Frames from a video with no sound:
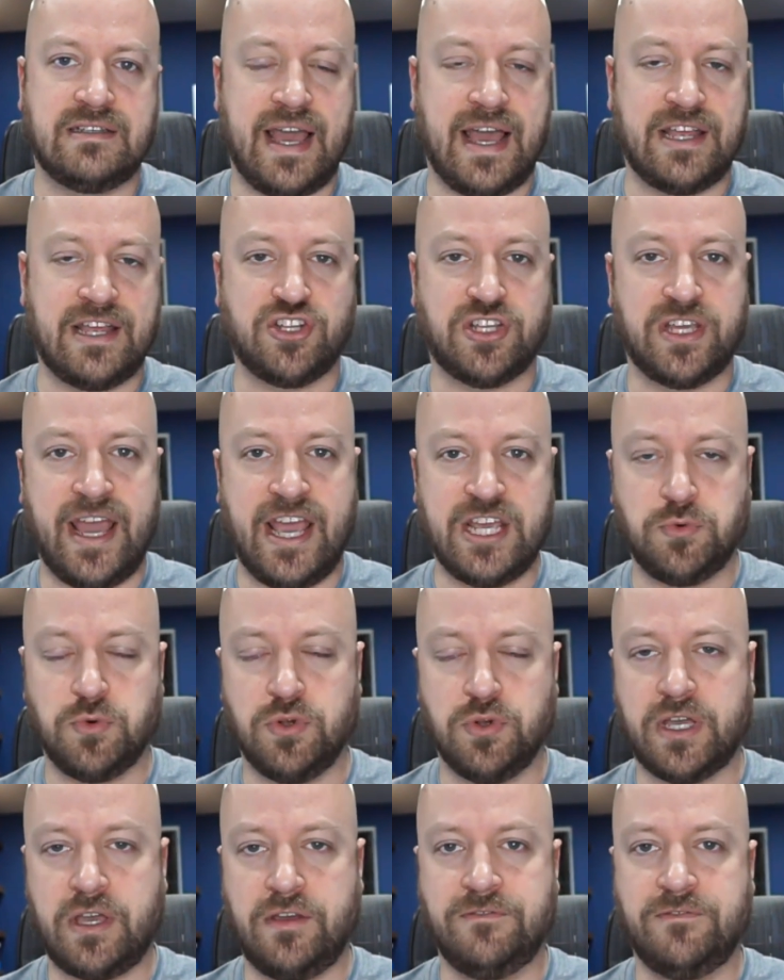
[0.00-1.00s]
education we're
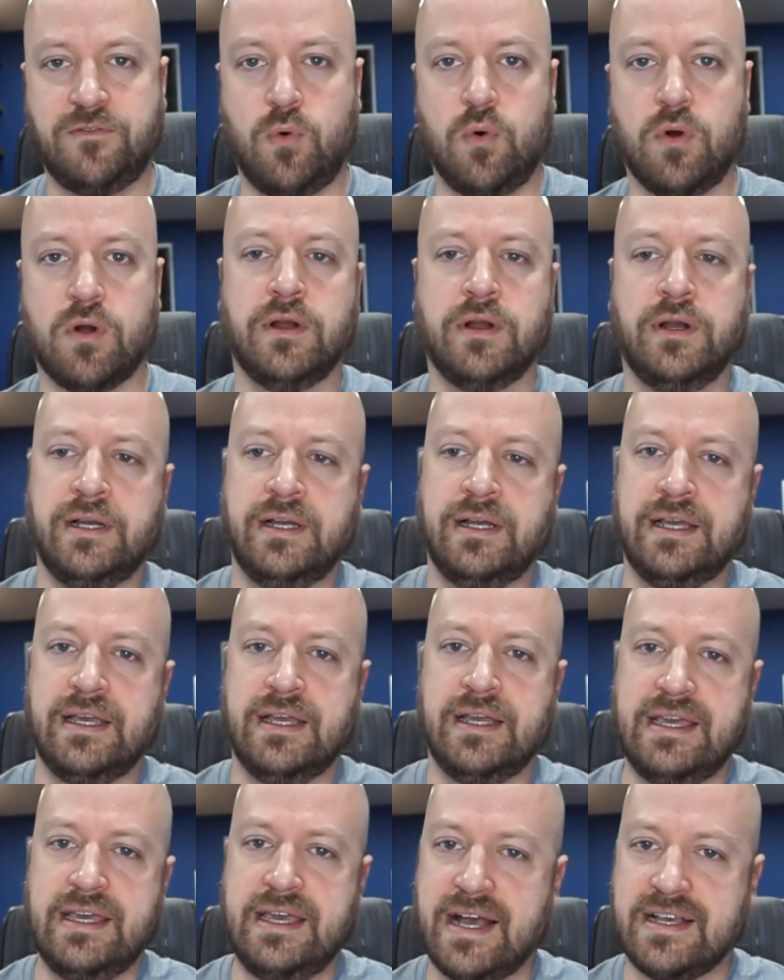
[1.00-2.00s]
looking for.
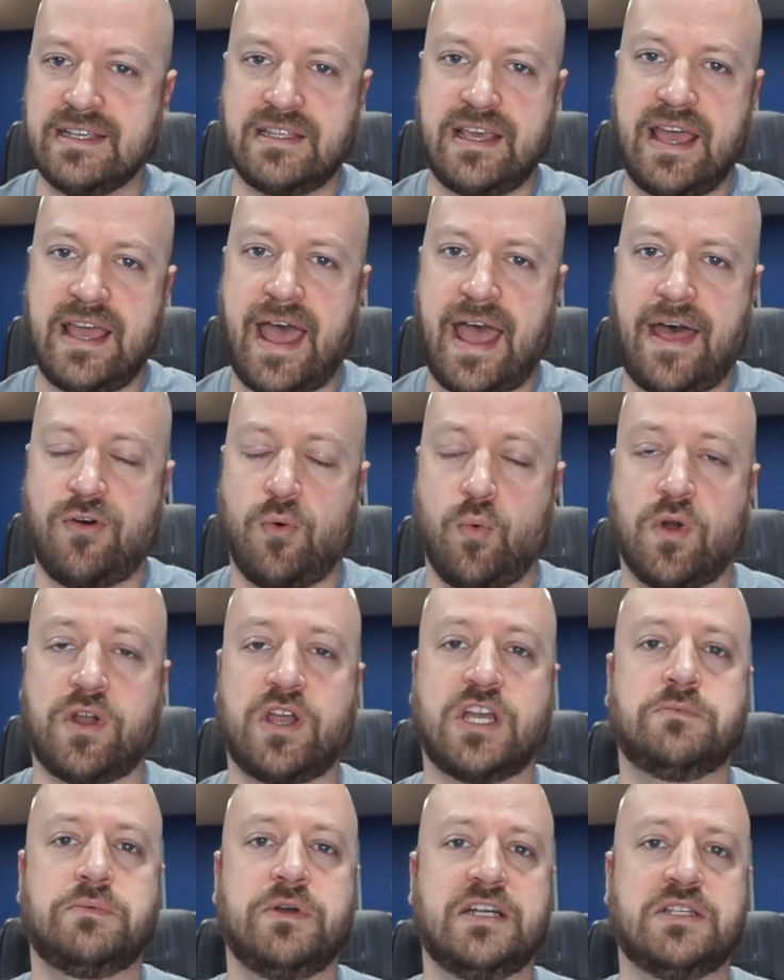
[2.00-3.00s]
Yes, they have the work
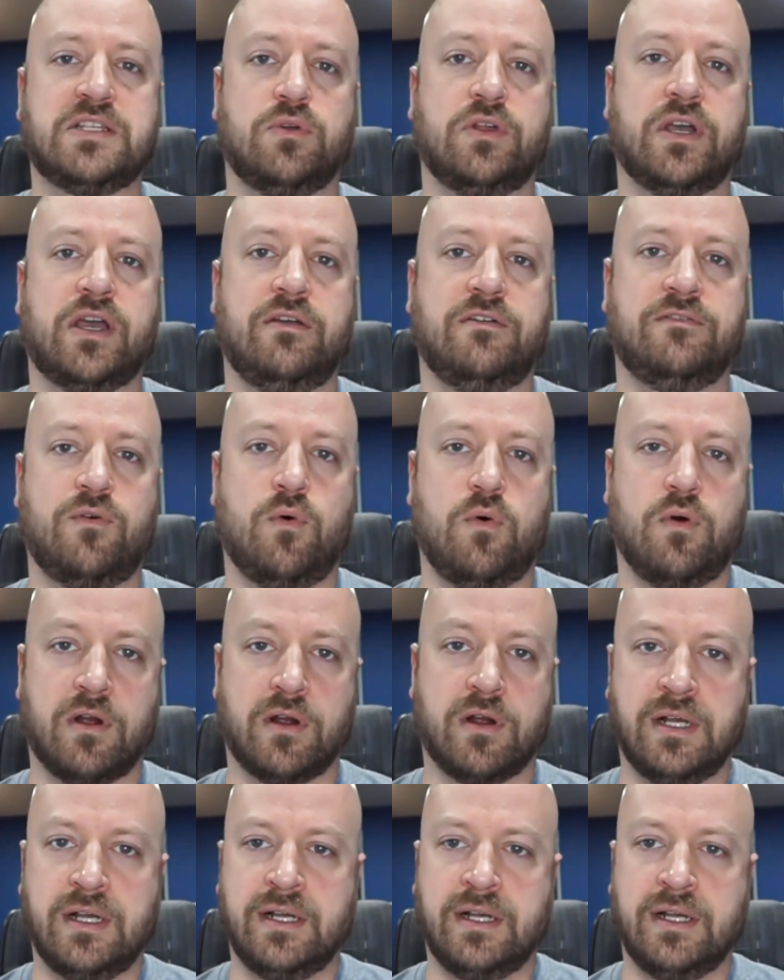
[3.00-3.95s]
experience we're looking for.